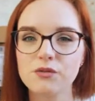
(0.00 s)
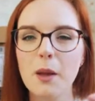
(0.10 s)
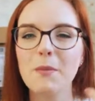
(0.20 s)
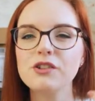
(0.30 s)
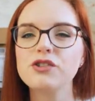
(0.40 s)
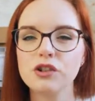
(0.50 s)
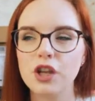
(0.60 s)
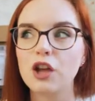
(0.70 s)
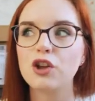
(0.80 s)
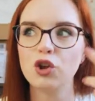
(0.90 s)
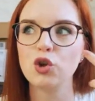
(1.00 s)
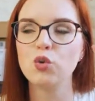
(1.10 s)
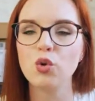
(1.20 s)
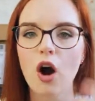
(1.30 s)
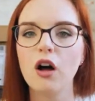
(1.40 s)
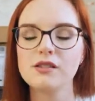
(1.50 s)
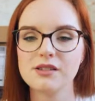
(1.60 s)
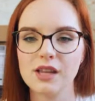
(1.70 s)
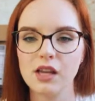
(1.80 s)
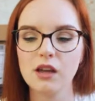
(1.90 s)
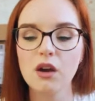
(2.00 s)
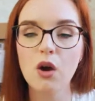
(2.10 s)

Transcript: imagine like you can't see